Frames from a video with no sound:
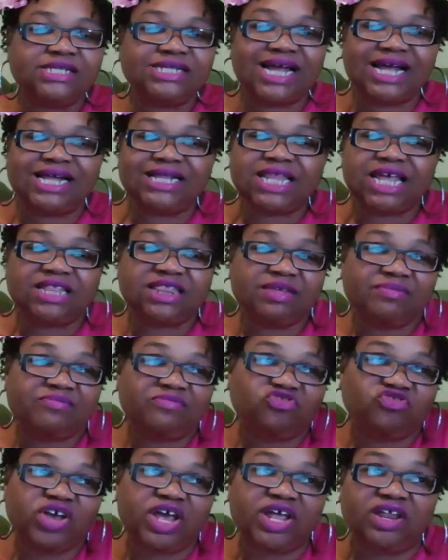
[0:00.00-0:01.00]
not that the
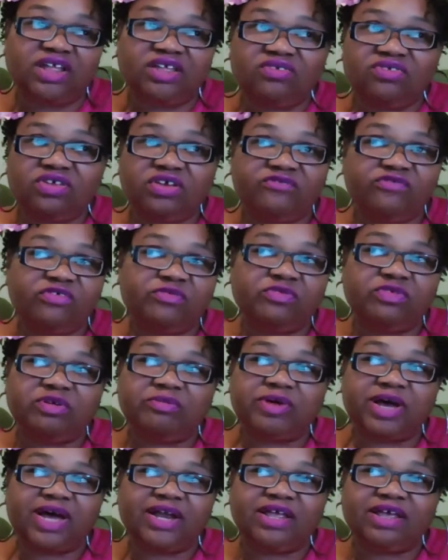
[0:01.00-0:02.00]
training you took from
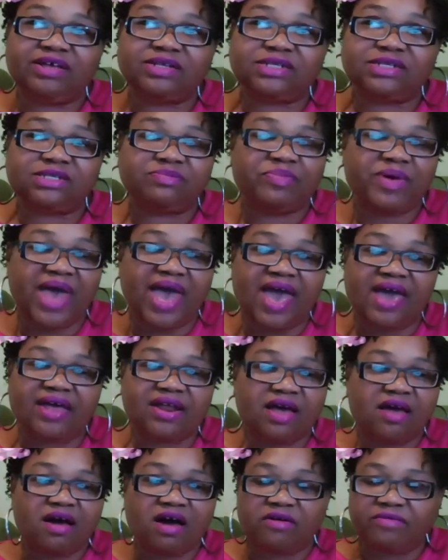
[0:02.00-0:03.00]
somebody else is bad.
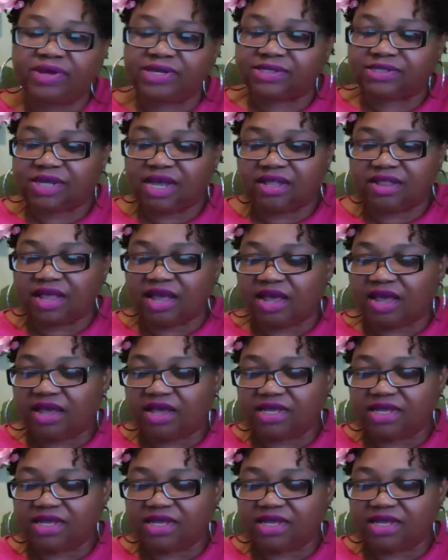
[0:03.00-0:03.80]
I always say that.